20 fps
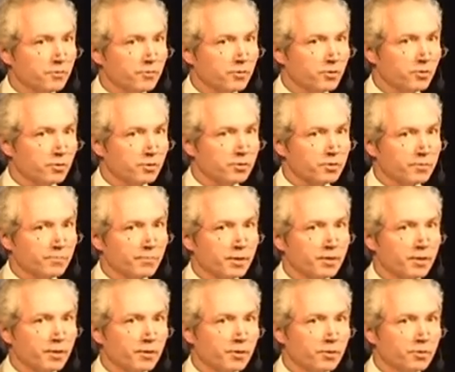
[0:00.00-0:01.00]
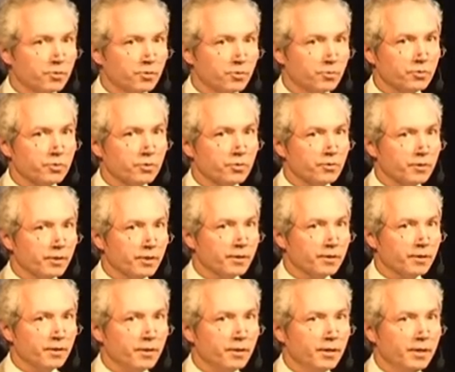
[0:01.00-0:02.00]
of course, but they could use all
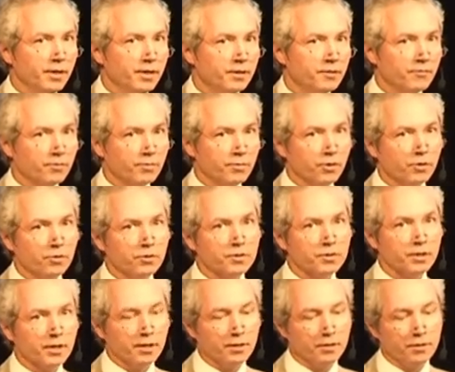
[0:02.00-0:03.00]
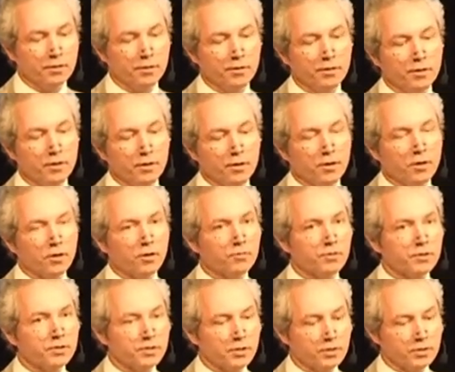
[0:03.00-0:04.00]
the heat from the hot side
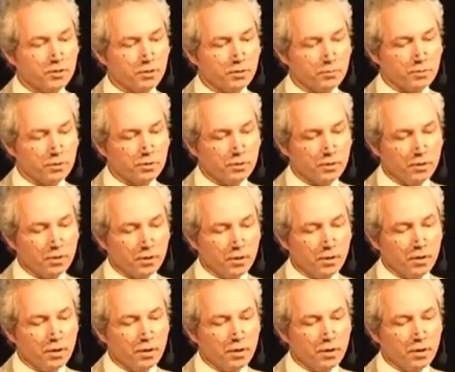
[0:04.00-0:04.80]
of the systems,